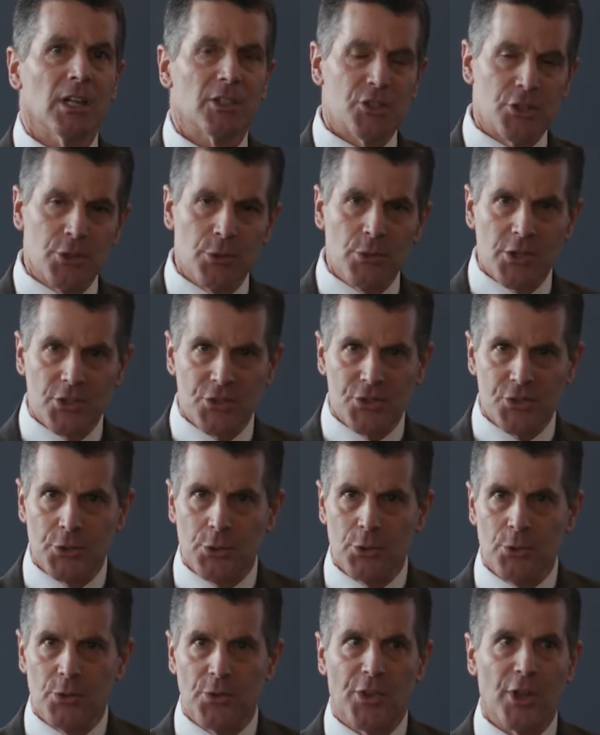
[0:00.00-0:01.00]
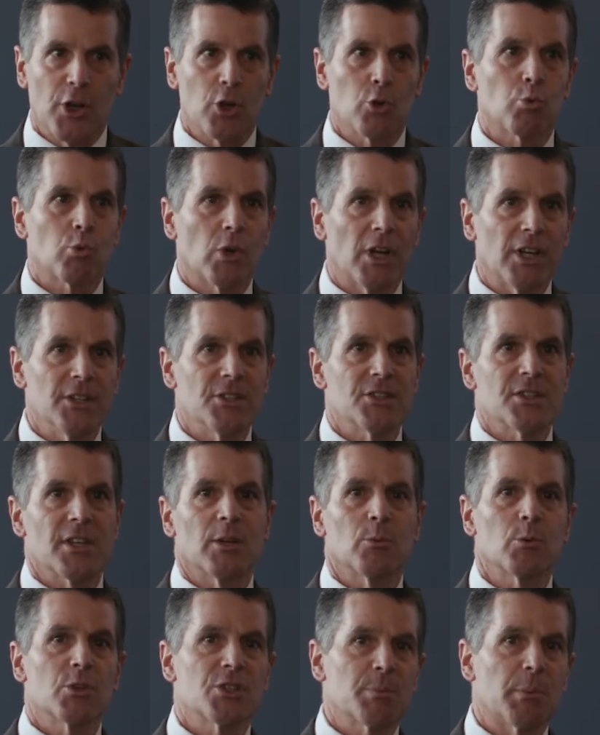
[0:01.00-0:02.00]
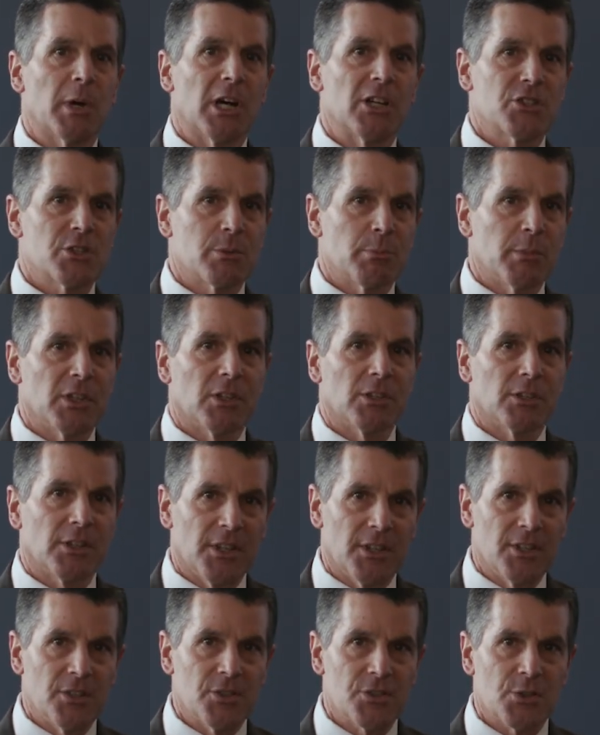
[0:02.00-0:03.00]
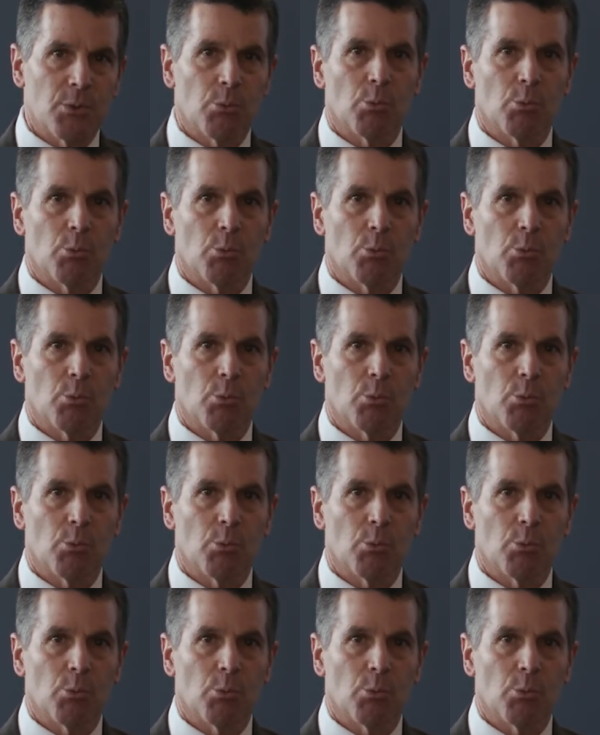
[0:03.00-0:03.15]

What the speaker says: to the student their rights and responsibilities